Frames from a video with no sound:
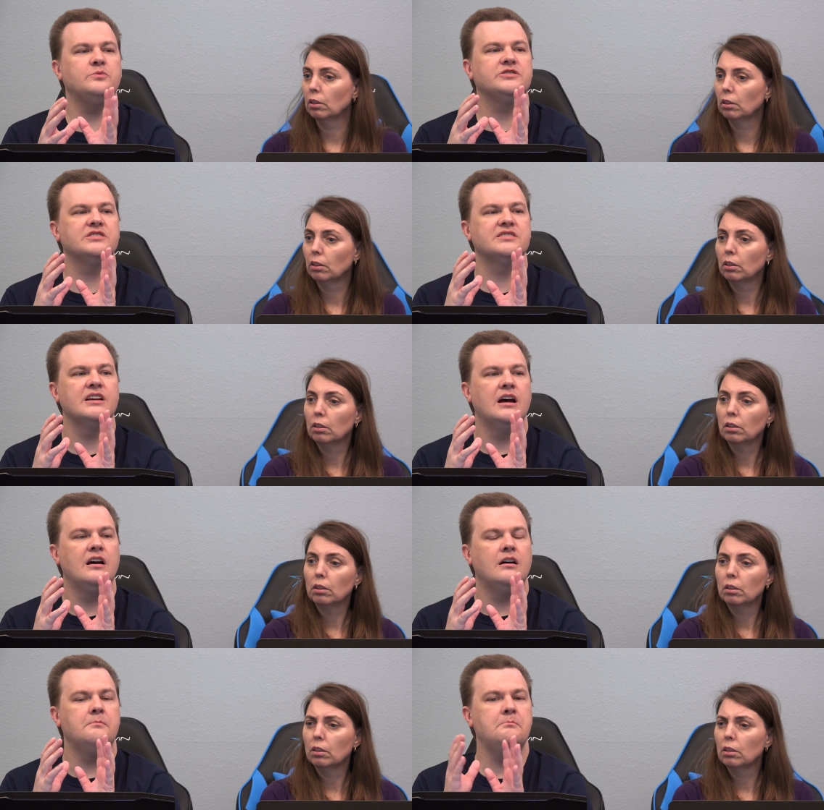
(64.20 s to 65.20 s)
Speaker 1: which is
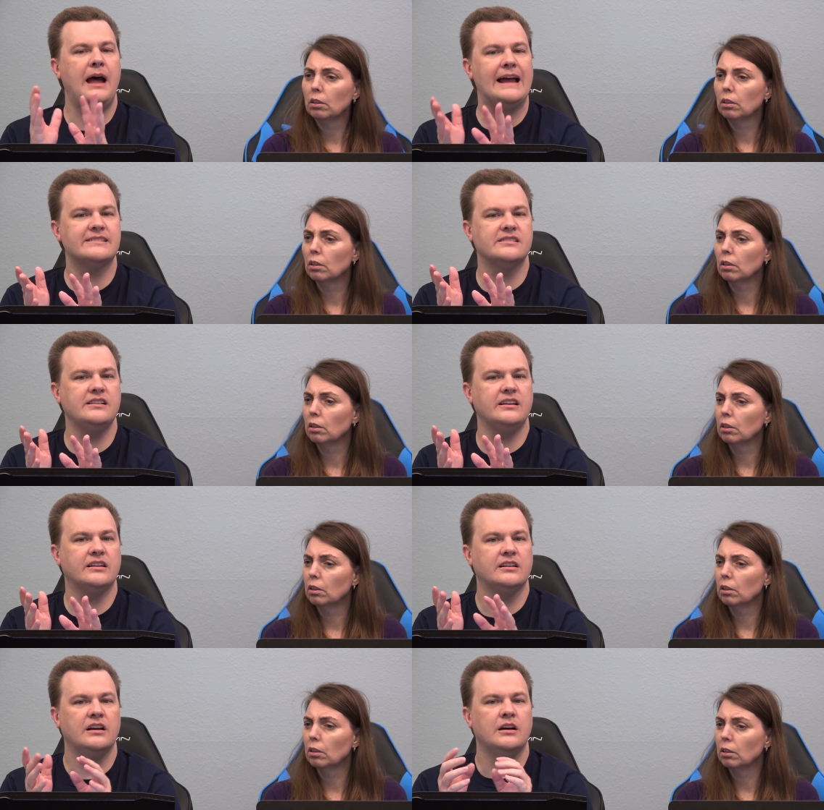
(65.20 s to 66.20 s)
masking
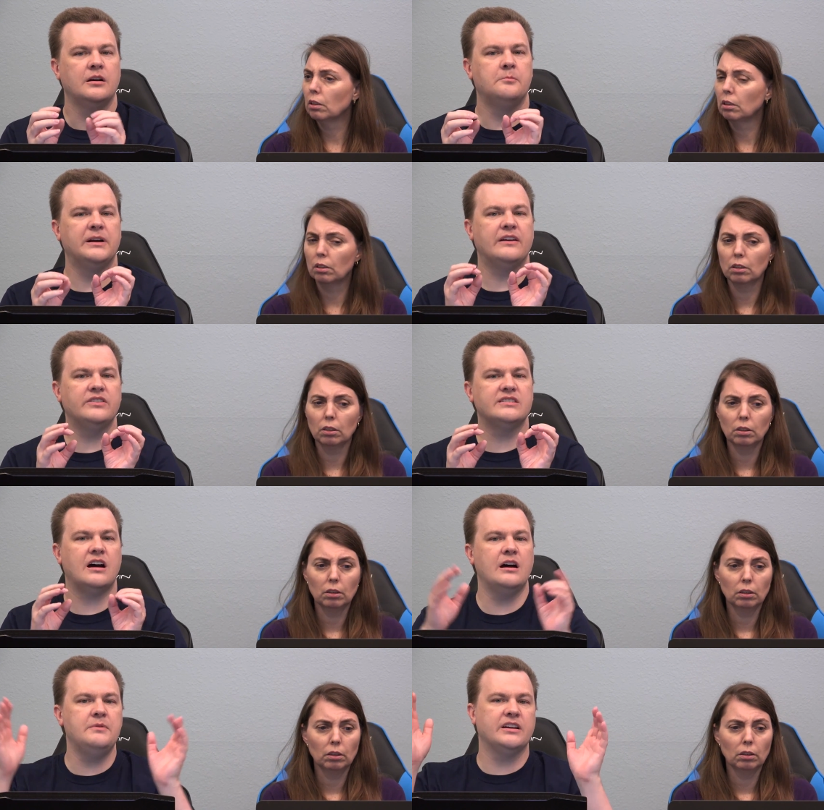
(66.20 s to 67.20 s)
it, but every
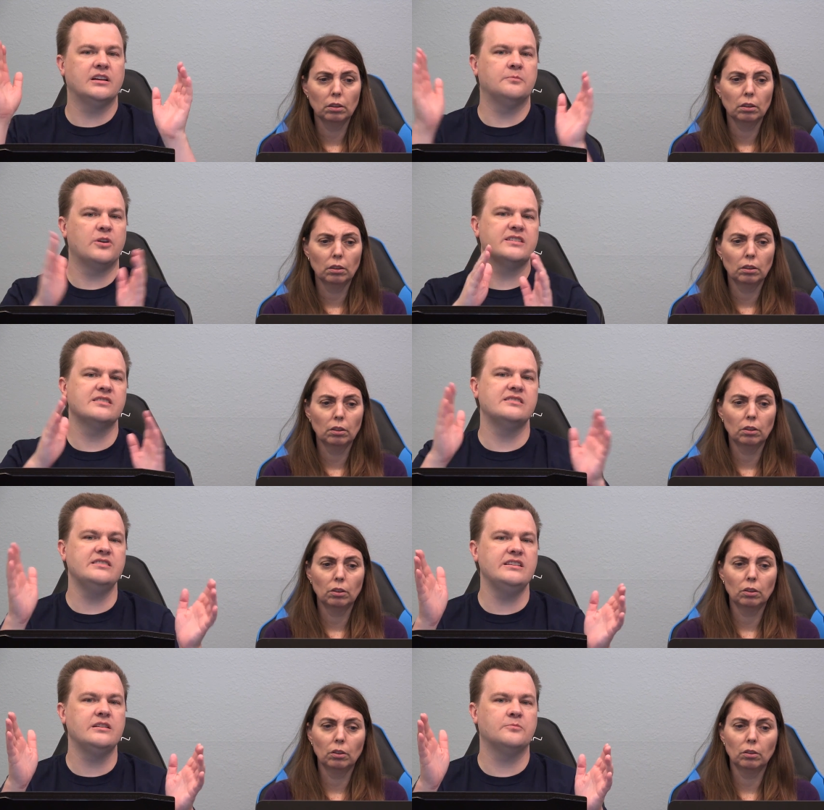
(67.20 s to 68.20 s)
time it compresses and
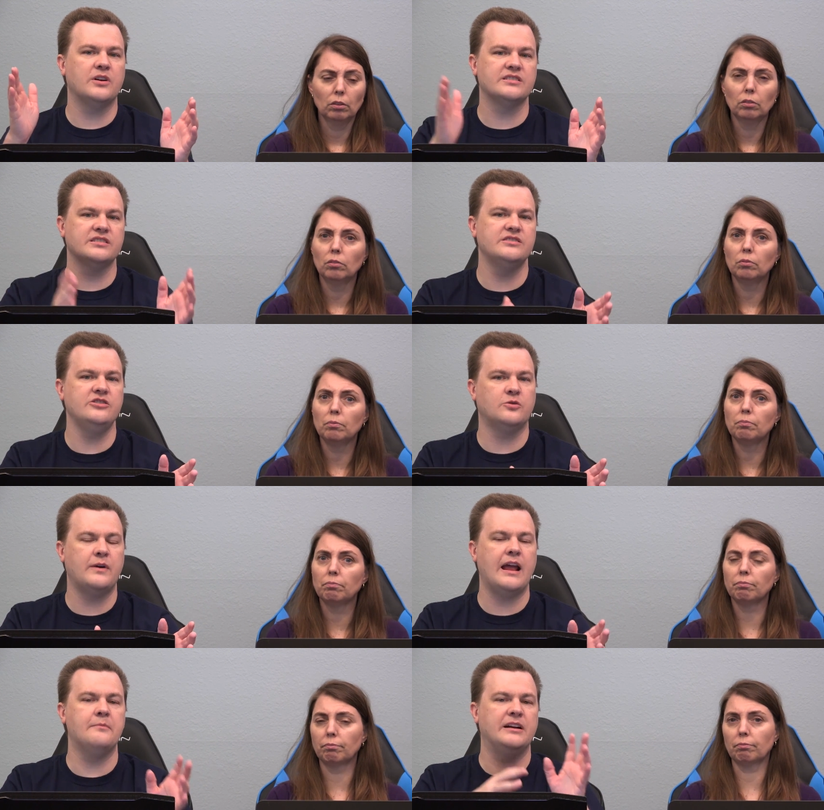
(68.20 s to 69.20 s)
decompresses in your
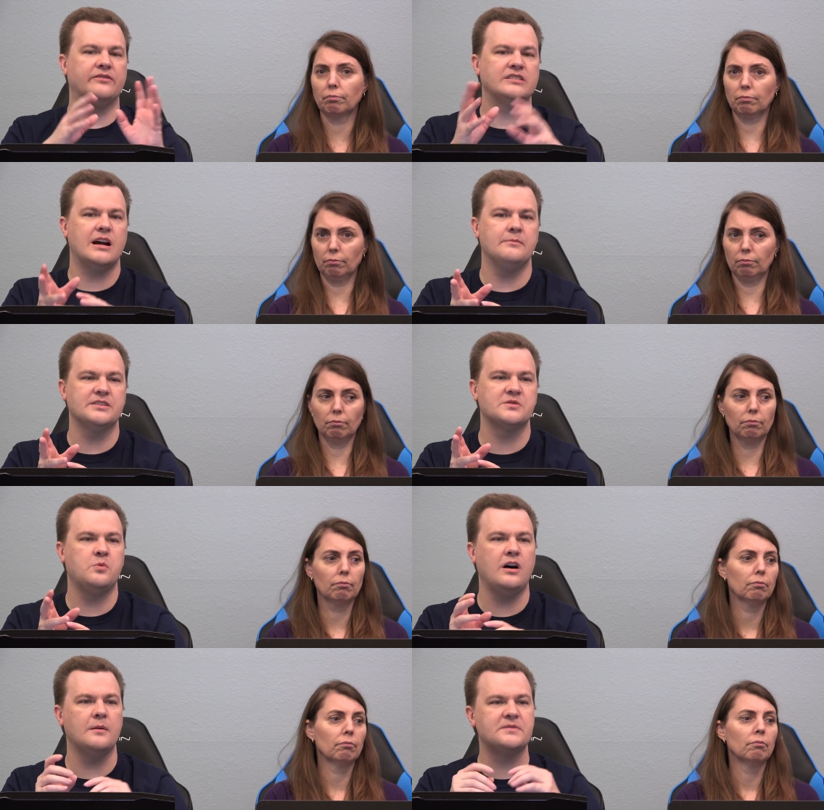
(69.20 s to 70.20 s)
RAM and every time it
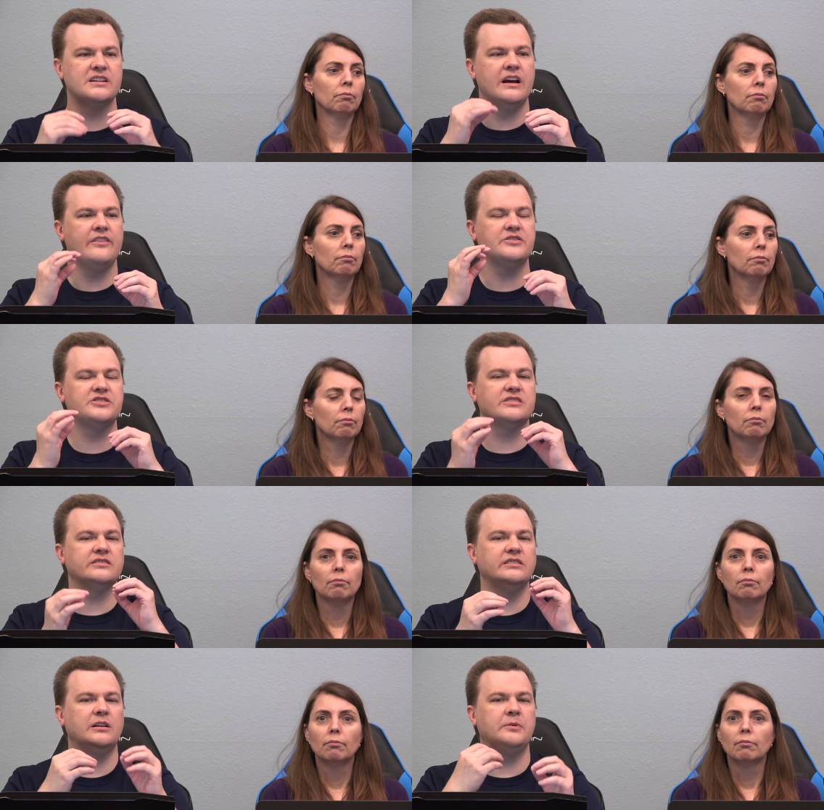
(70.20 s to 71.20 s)
swaps, there's just a
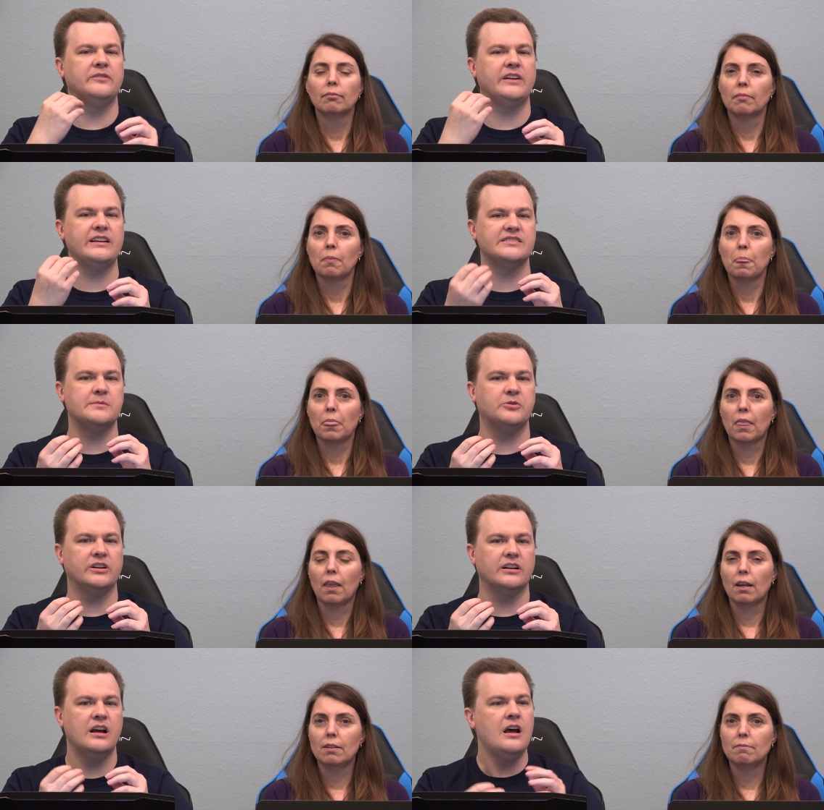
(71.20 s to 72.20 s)
little bit of latency put
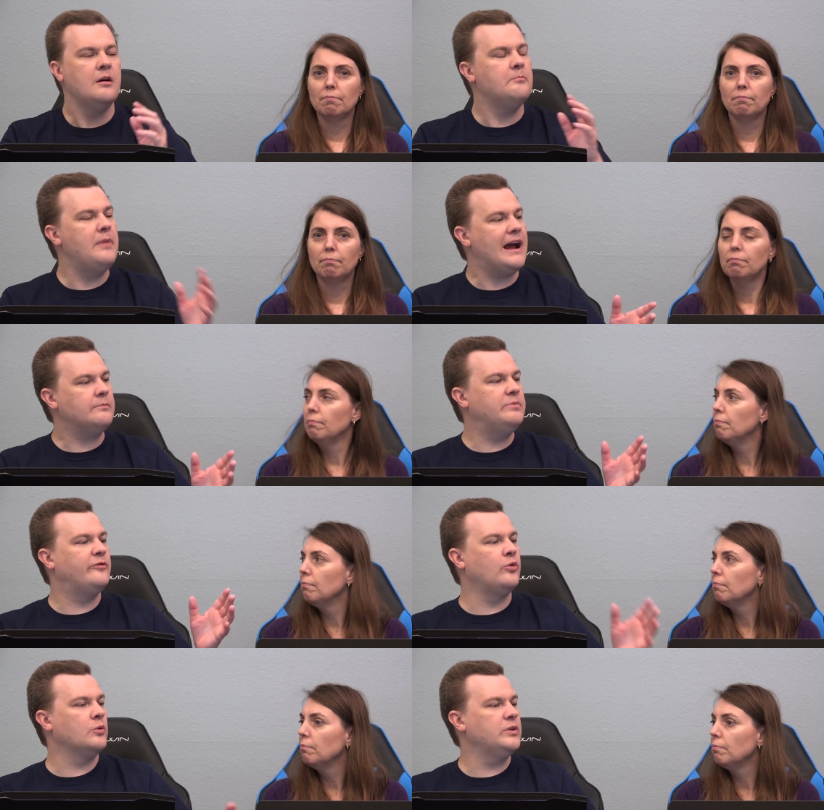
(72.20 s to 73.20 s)
in. Back
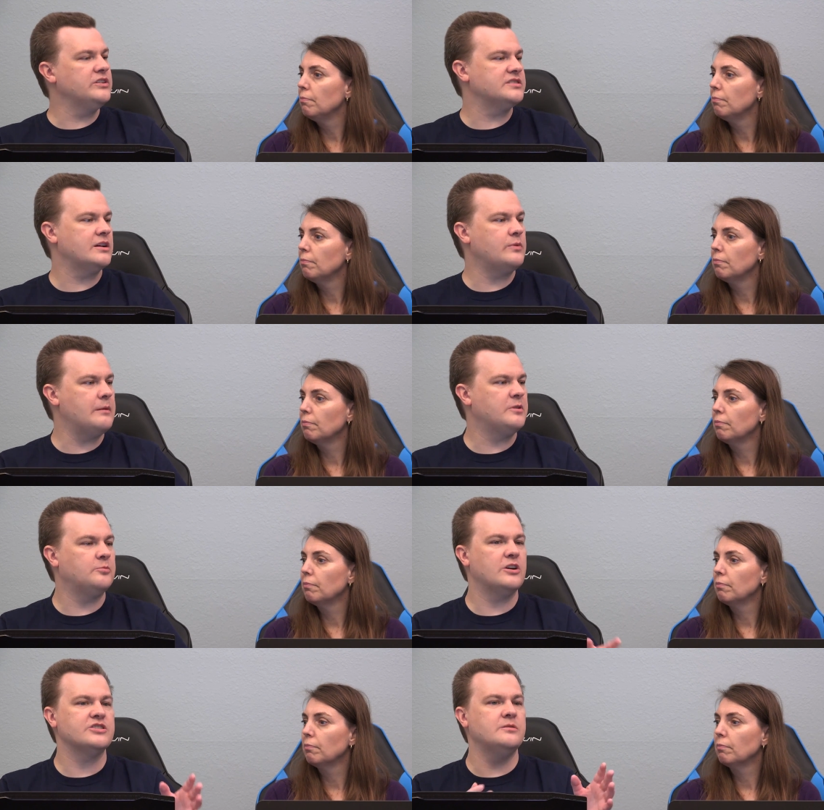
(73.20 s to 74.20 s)
before Windows had RAM
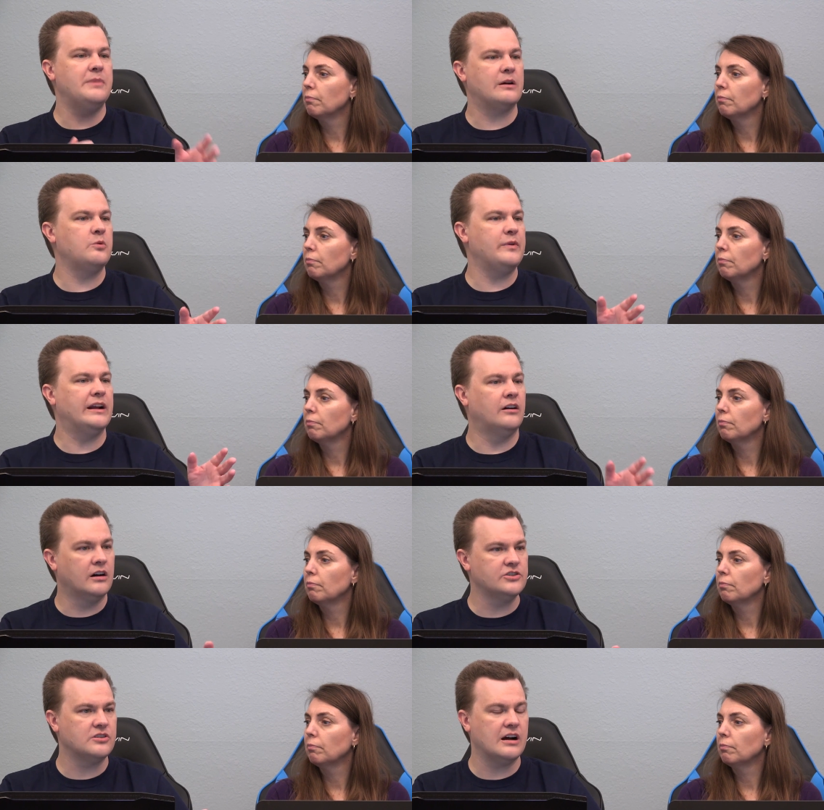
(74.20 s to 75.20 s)
compression and back when we had
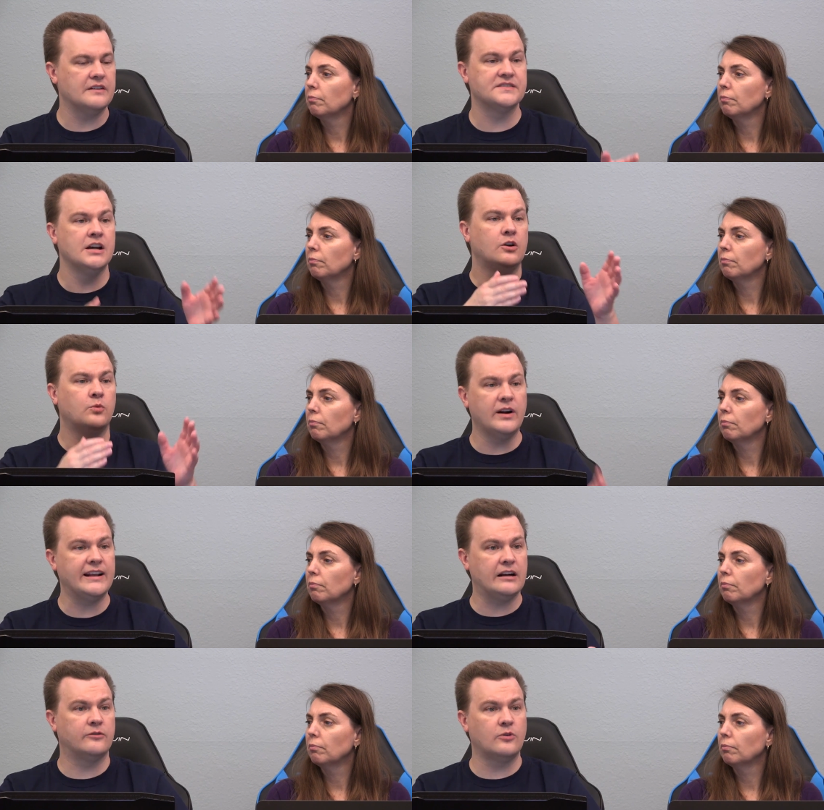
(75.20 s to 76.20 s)
hard drives,
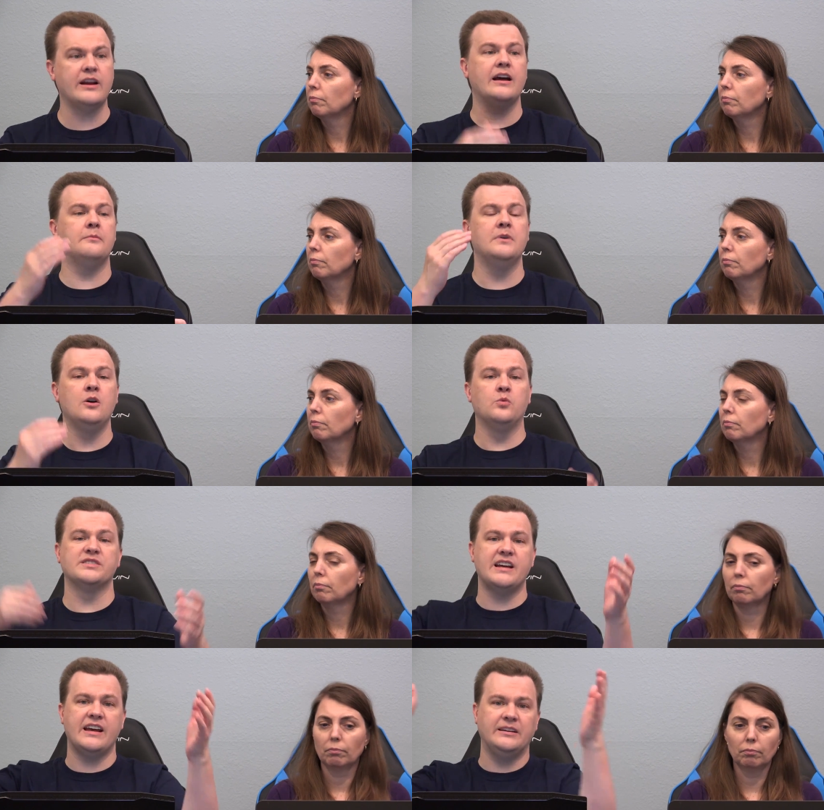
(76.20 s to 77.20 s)
running out of RAM
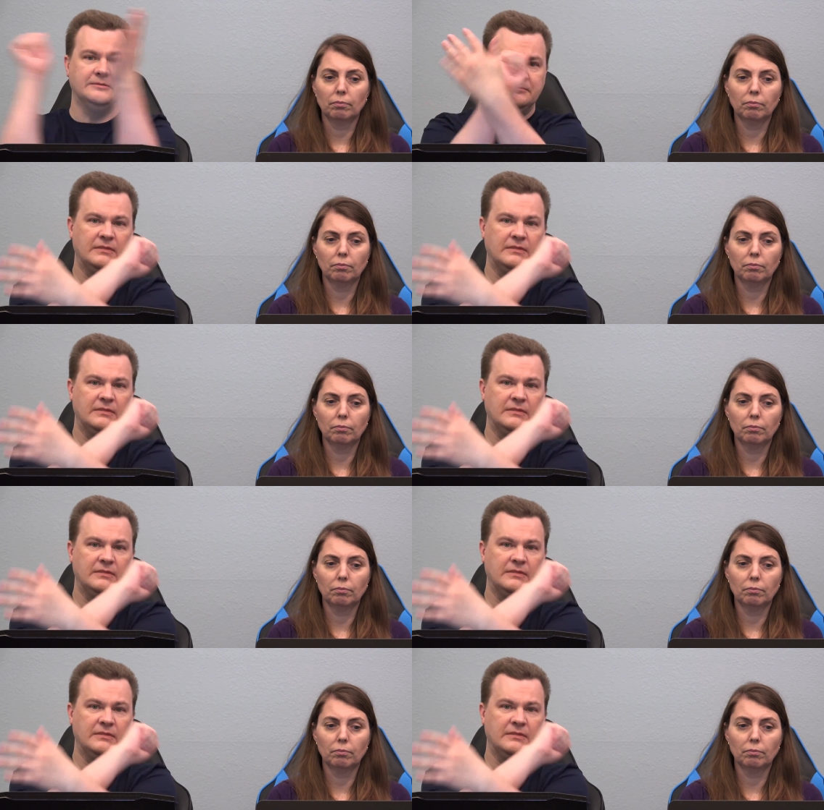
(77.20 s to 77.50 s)
was a